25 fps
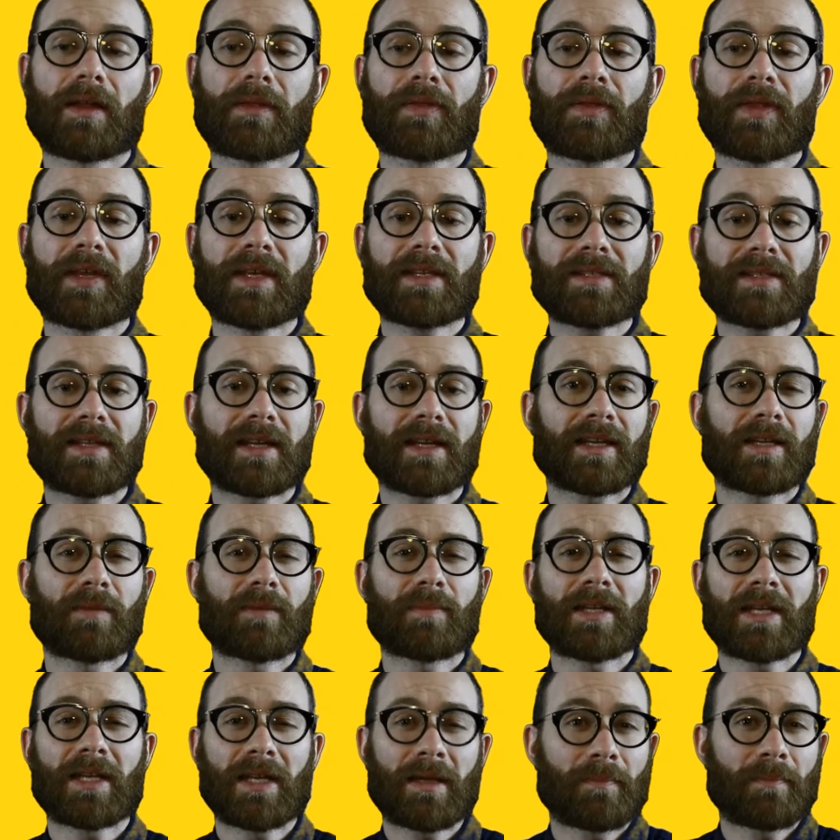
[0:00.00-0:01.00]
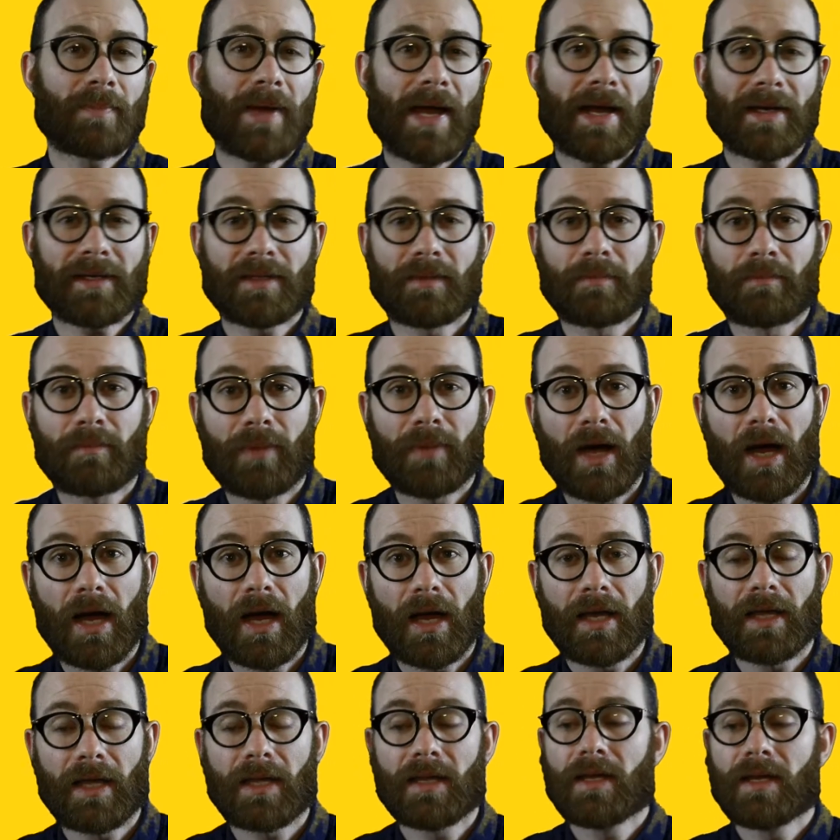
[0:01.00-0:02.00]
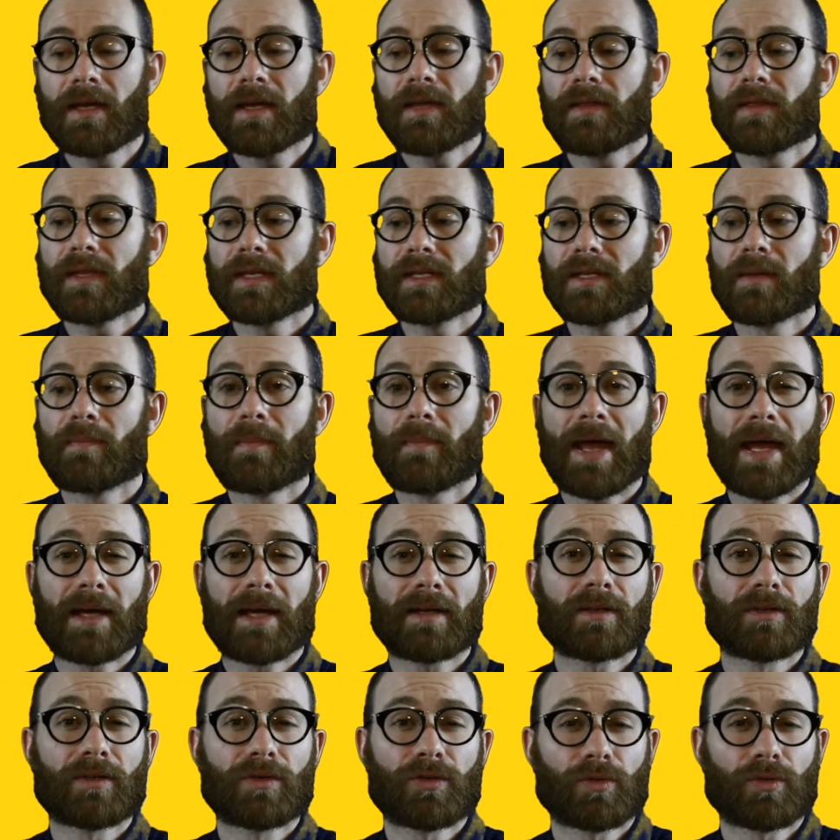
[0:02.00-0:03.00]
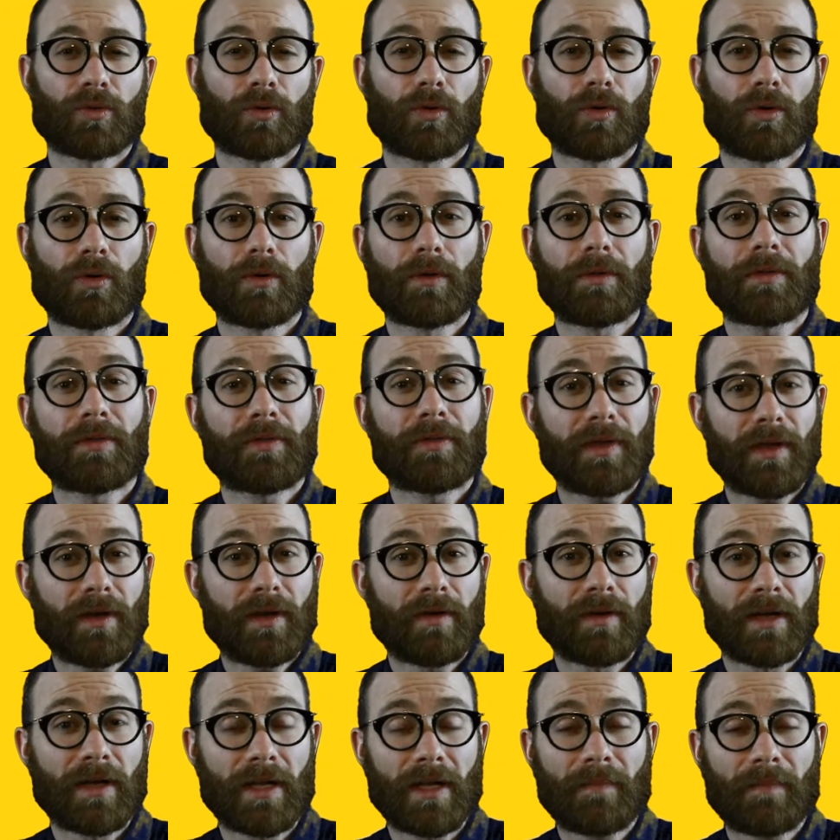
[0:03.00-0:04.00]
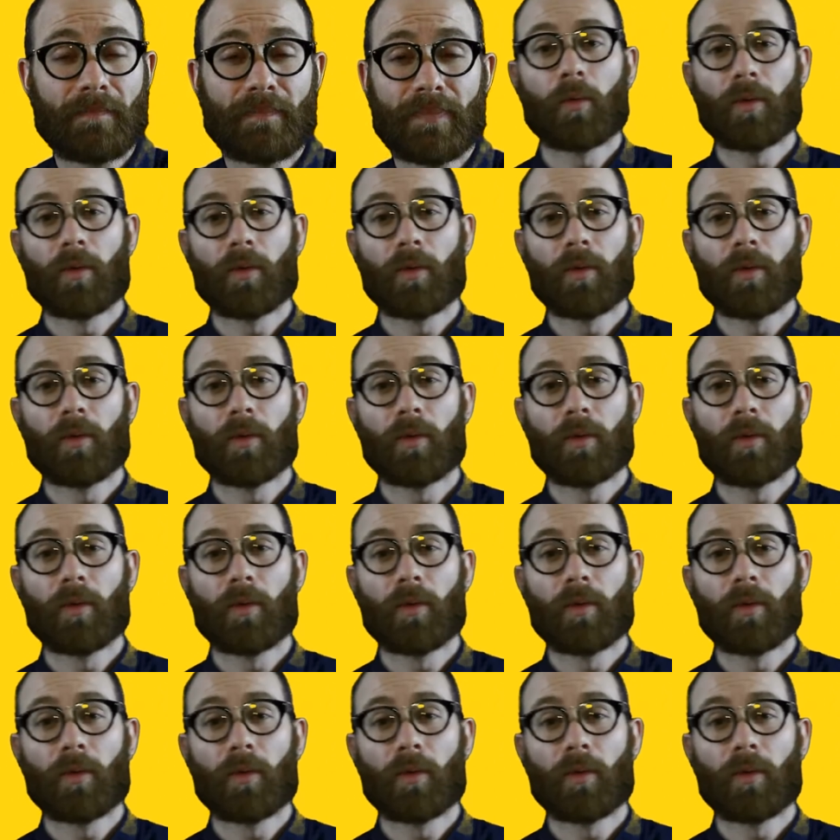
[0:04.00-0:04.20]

things that can be impacted by the demand control theory,